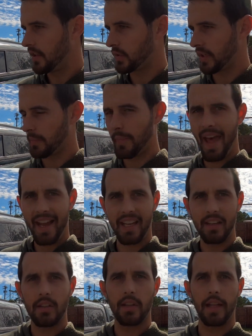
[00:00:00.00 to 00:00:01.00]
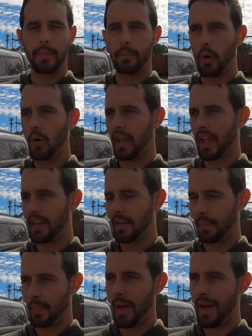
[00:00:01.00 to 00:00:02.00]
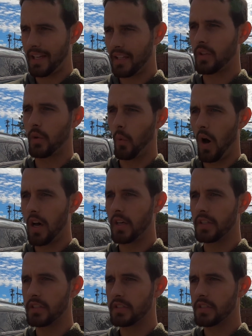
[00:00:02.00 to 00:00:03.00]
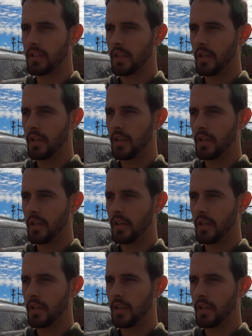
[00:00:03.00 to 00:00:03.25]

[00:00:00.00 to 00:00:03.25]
I can back into like back into the waters,